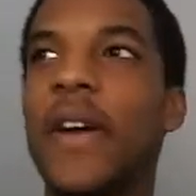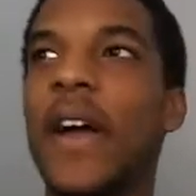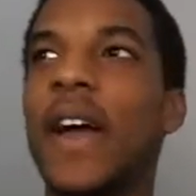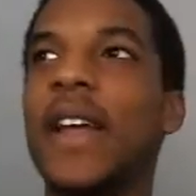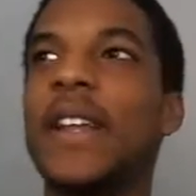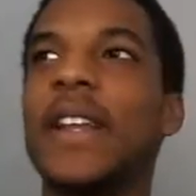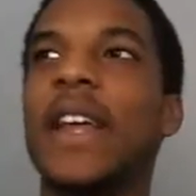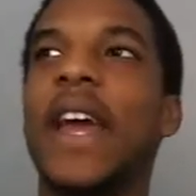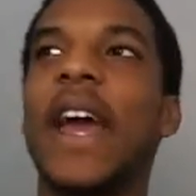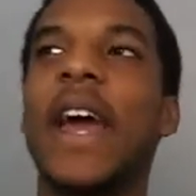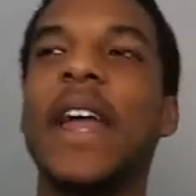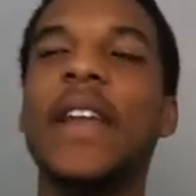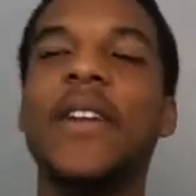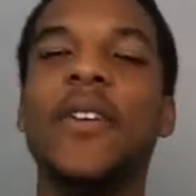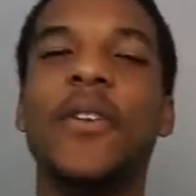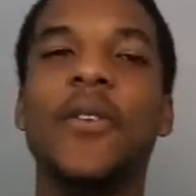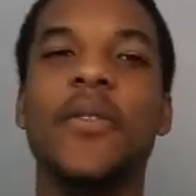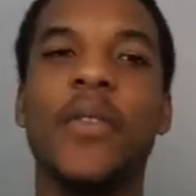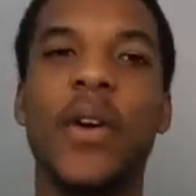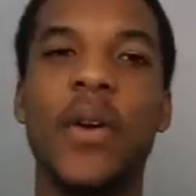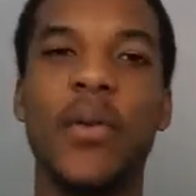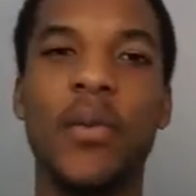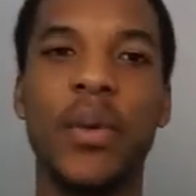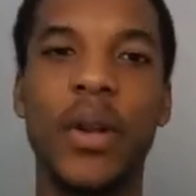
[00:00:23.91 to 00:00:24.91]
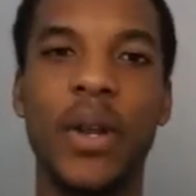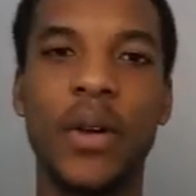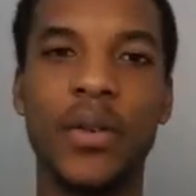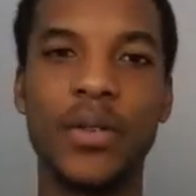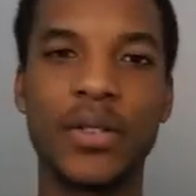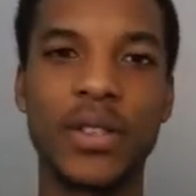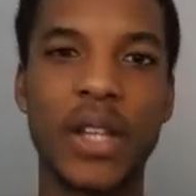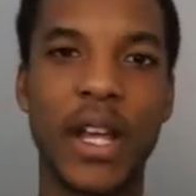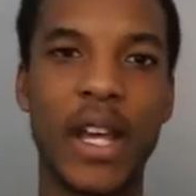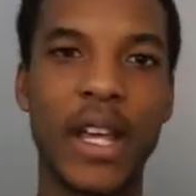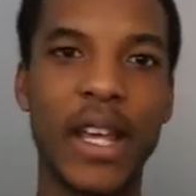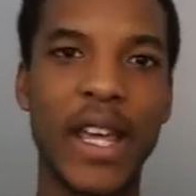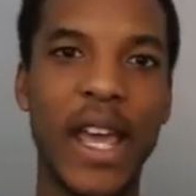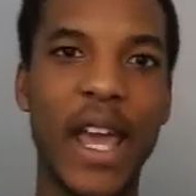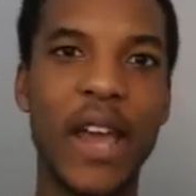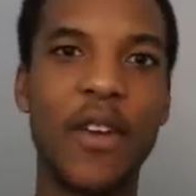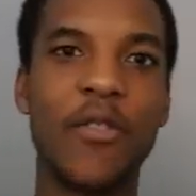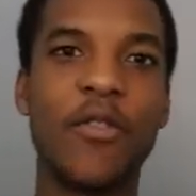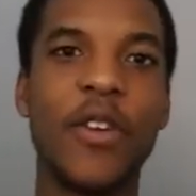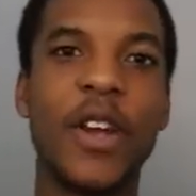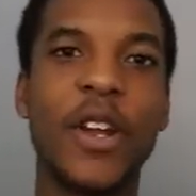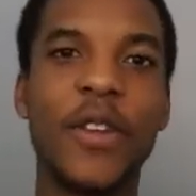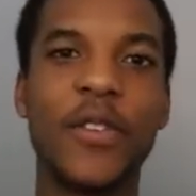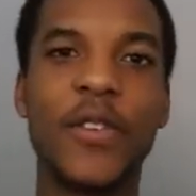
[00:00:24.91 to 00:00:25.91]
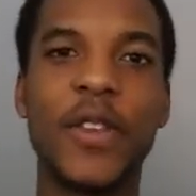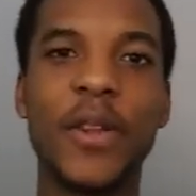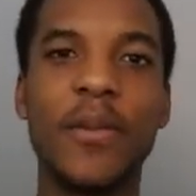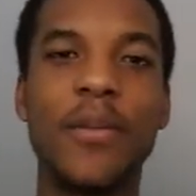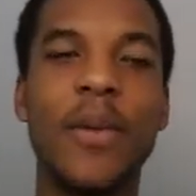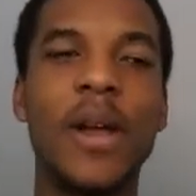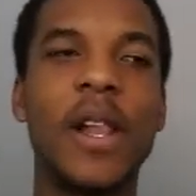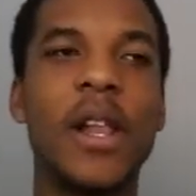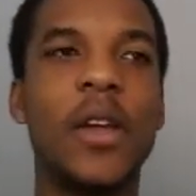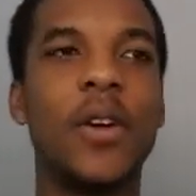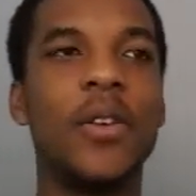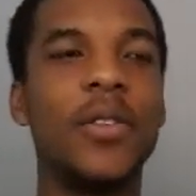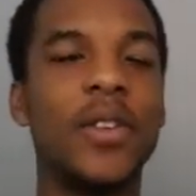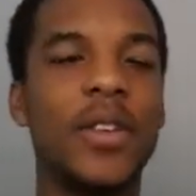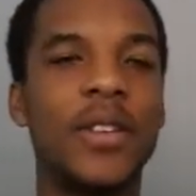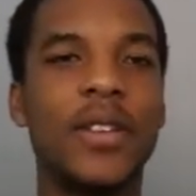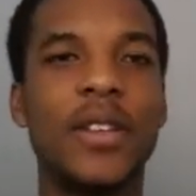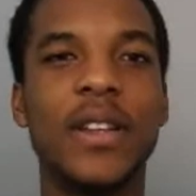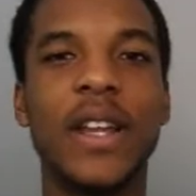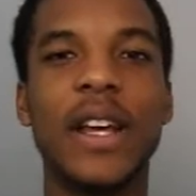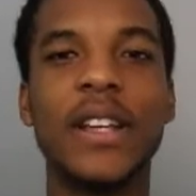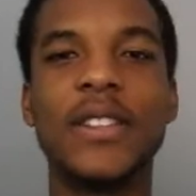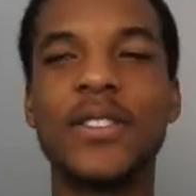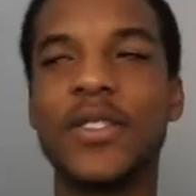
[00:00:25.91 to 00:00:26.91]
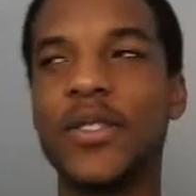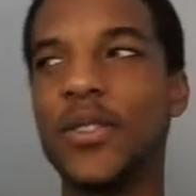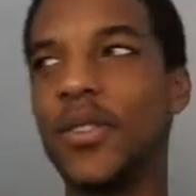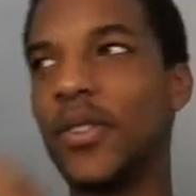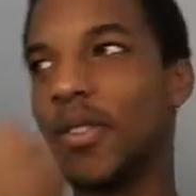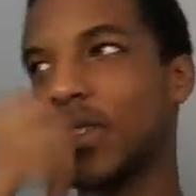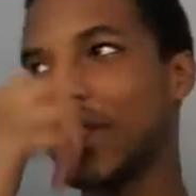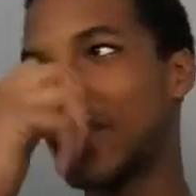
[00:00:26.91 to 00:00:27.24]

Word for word: it and the end of it when it was like getting ready for the Meliodas and Escanor.